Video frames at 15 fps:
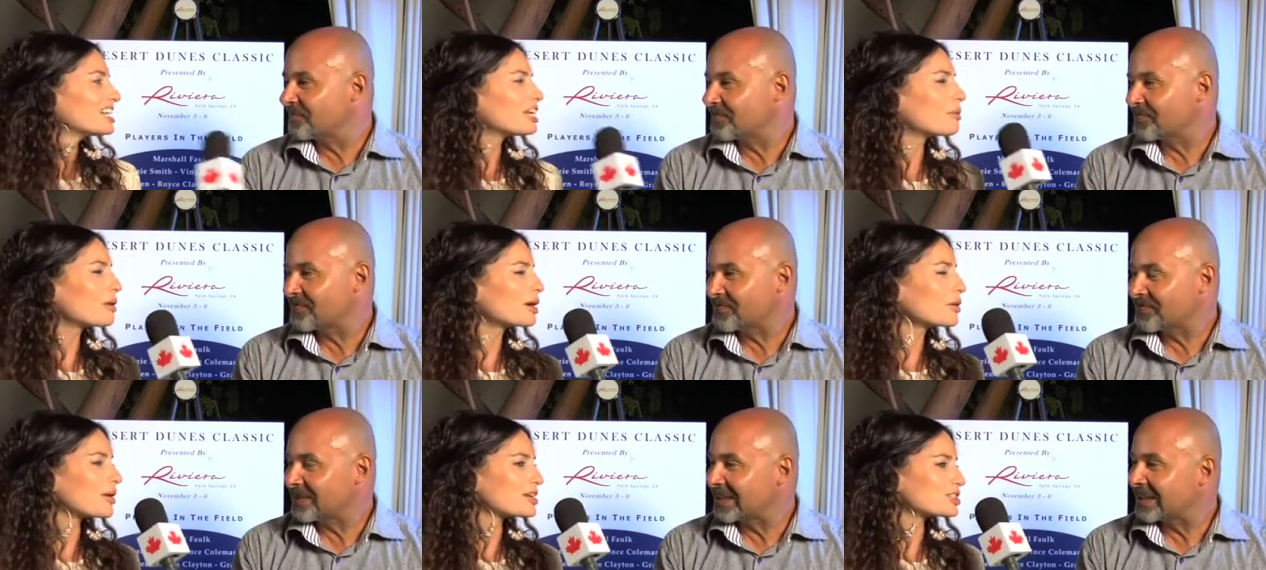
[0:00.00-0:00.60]
Speaker 1: Now,
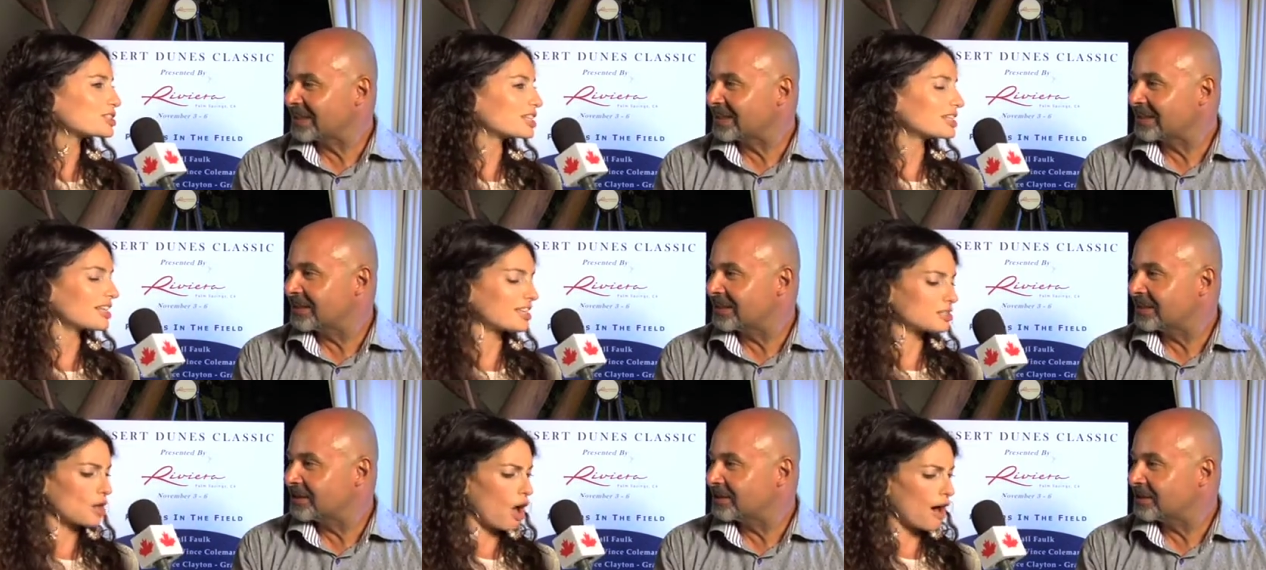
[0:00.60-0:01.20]
one question
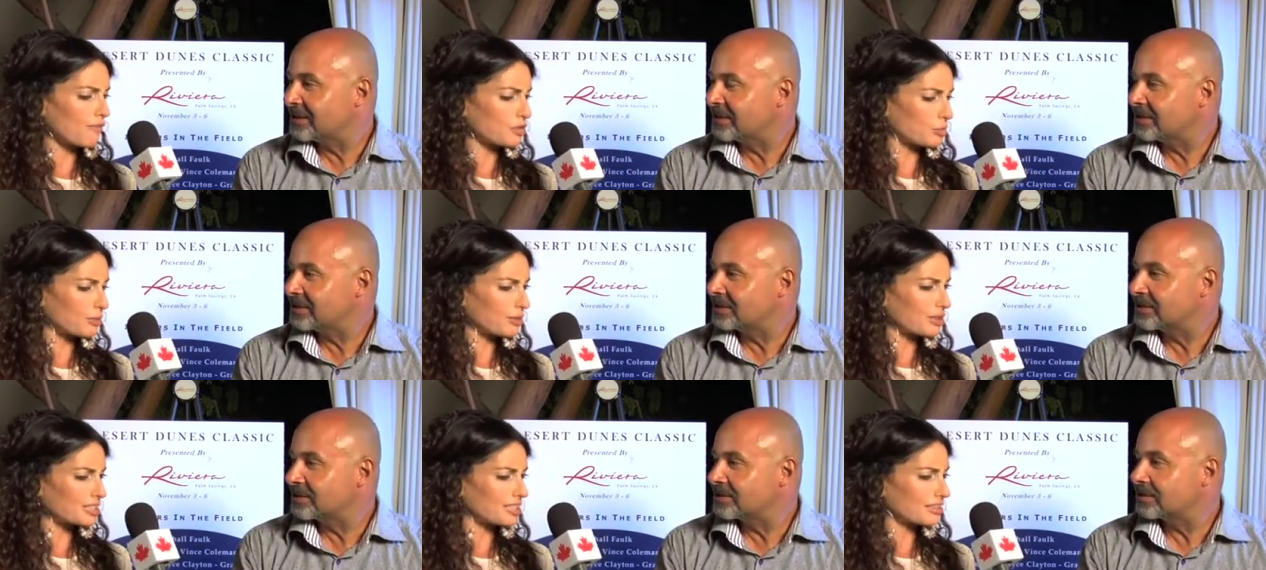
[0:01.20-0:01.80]
that's off the
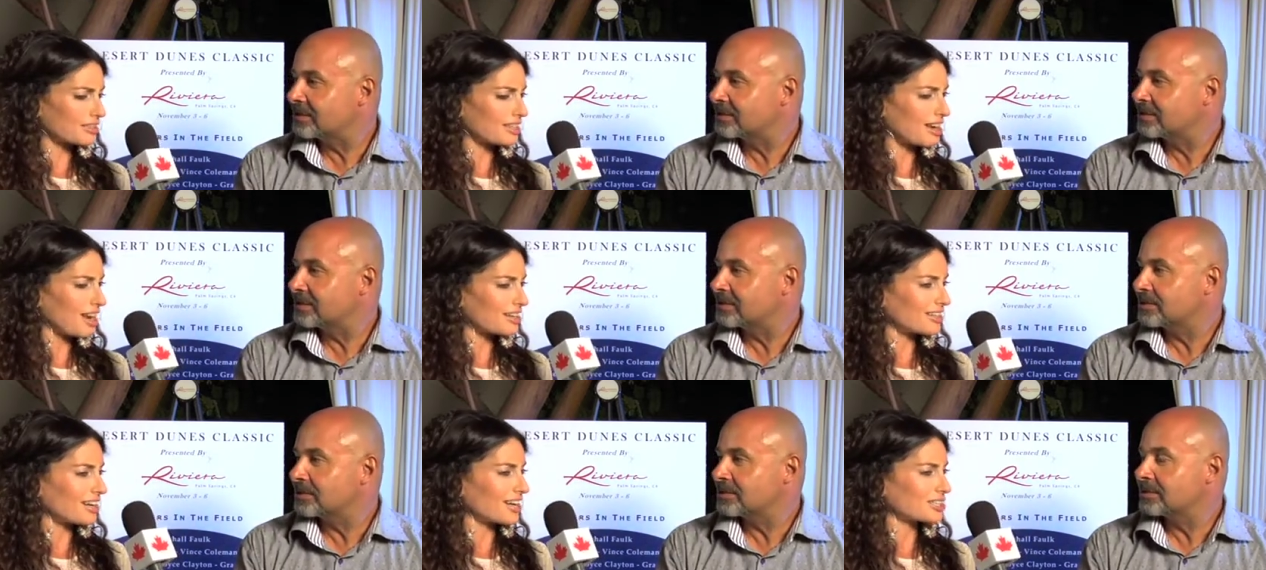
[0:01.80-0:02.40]
books here that
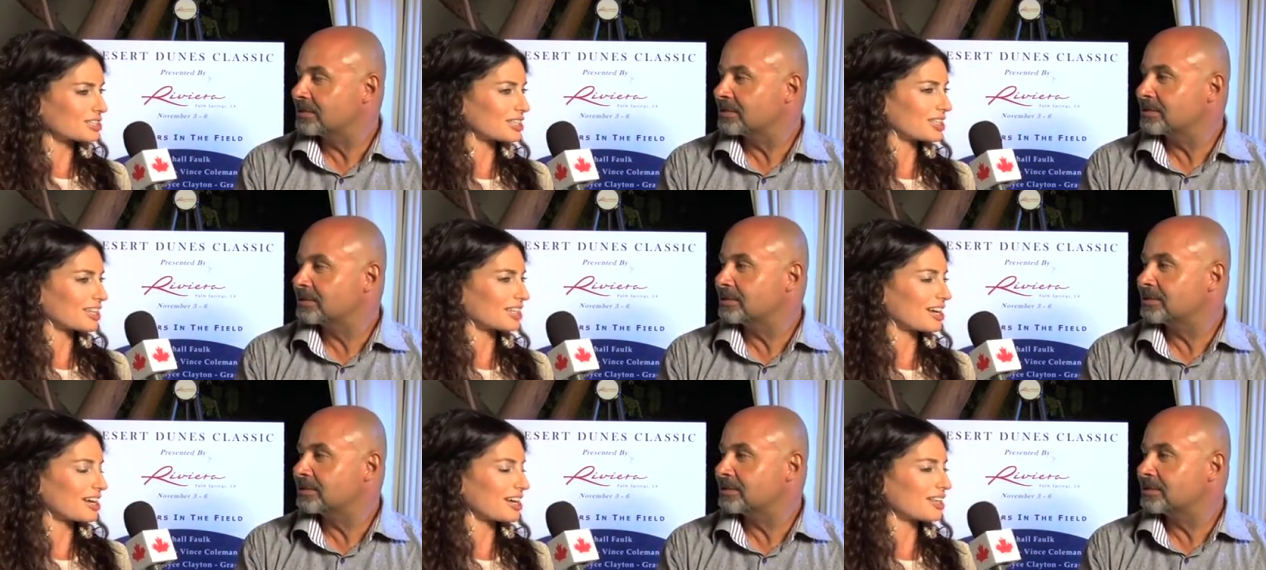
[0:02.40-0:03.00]
I didn't
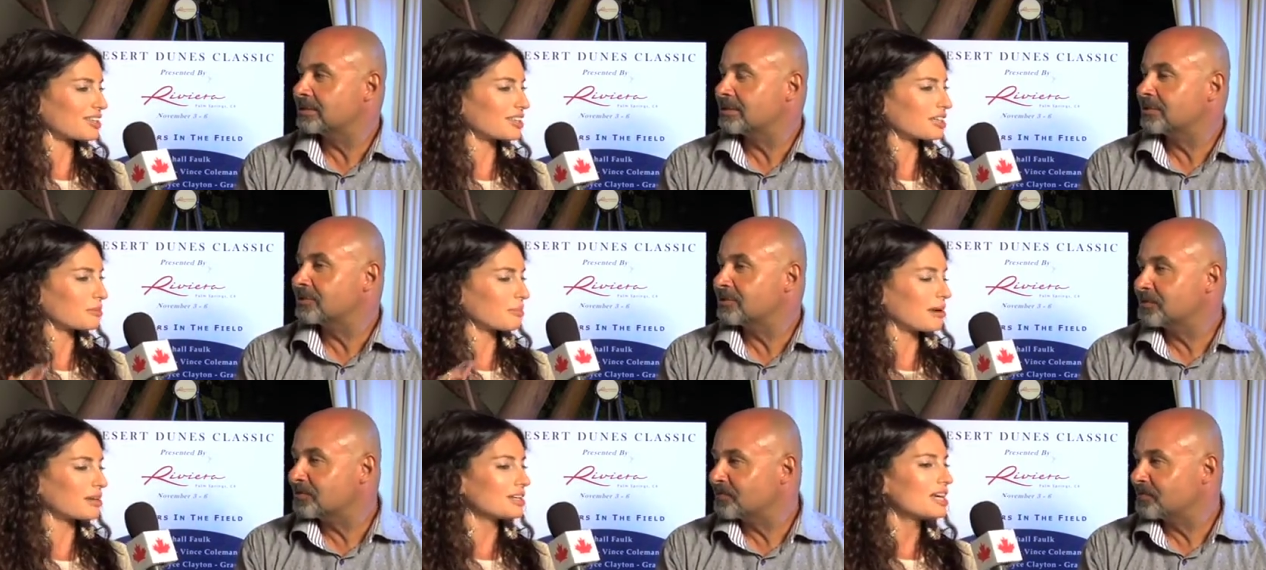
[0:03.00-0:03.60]
actually uh, think
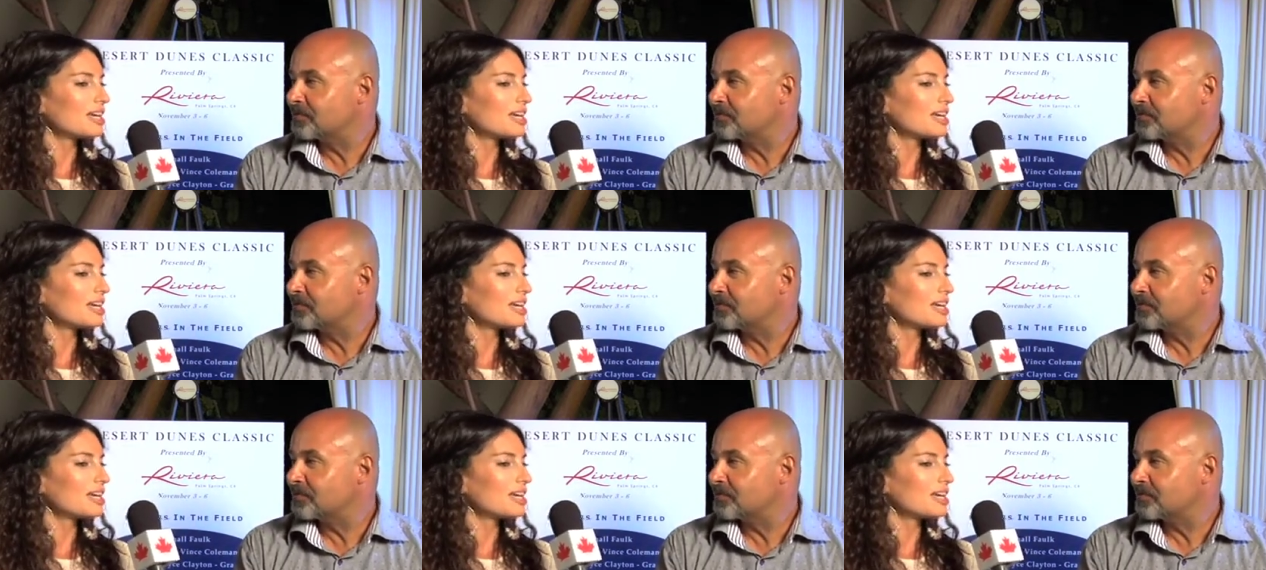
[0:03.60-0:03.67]
about